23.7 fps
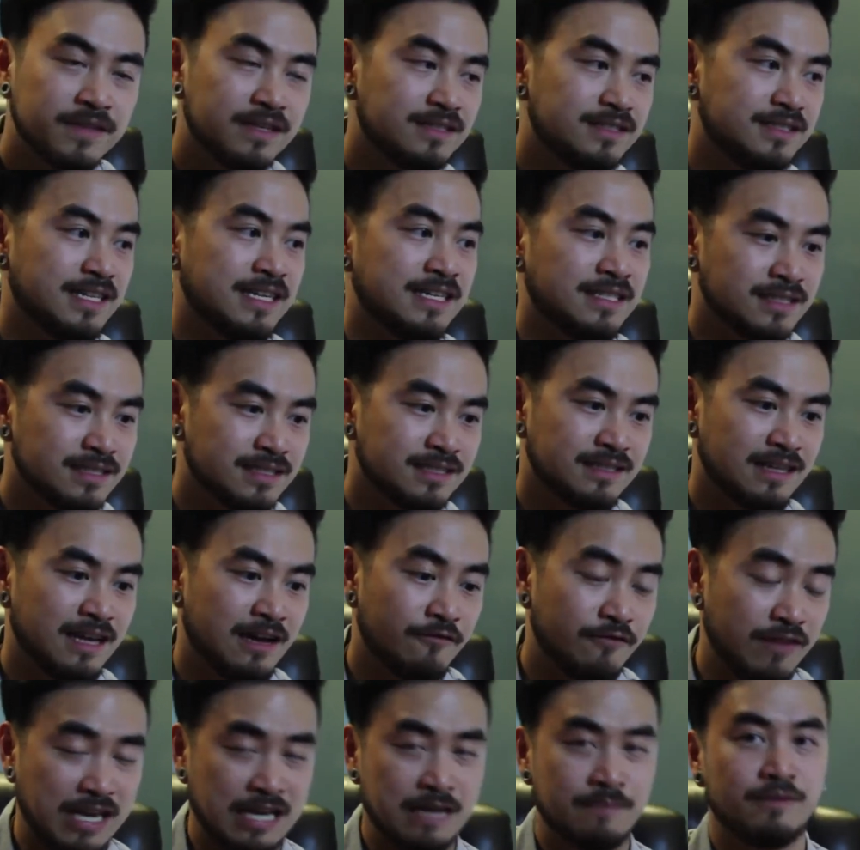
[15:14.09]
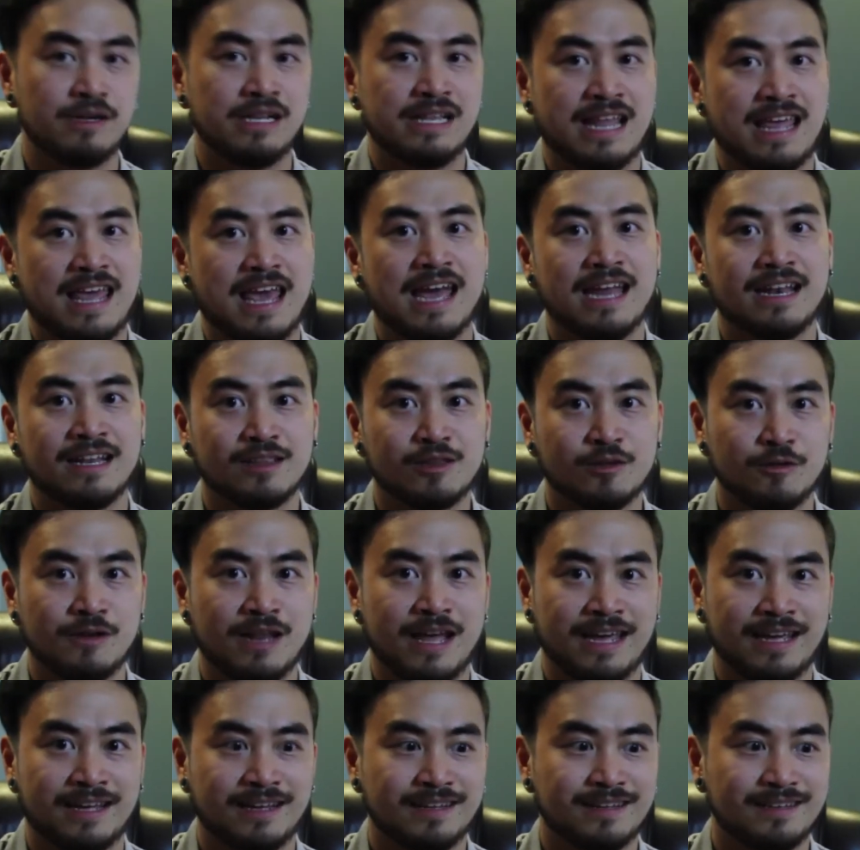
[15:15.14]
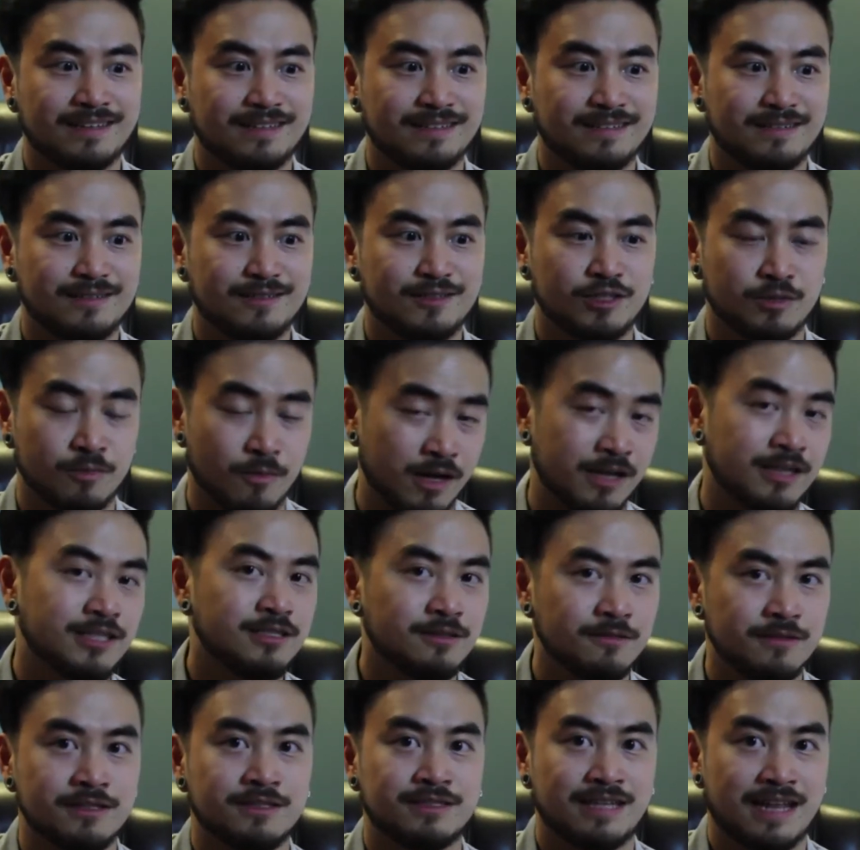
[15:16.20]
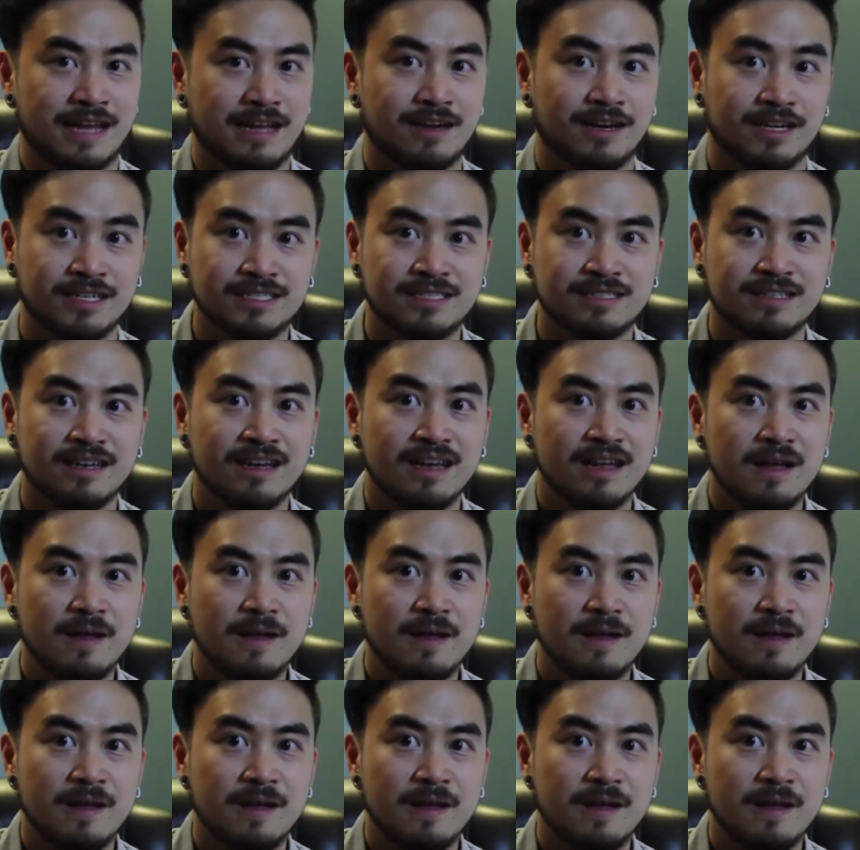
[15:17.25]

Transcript: Since available na yan to like smaller studios like us,